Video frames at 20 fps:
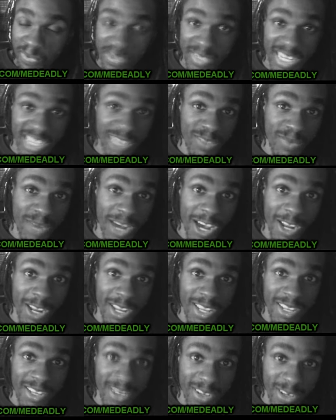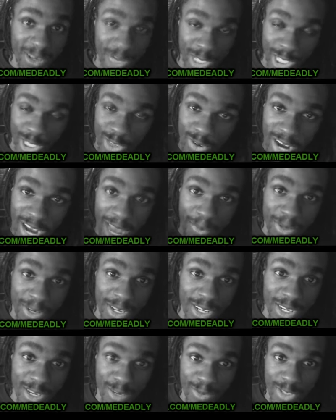that's about it, you know. Subscribe to
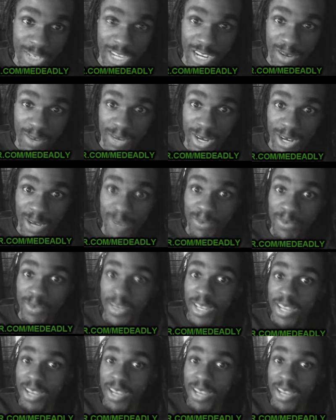them, check them out,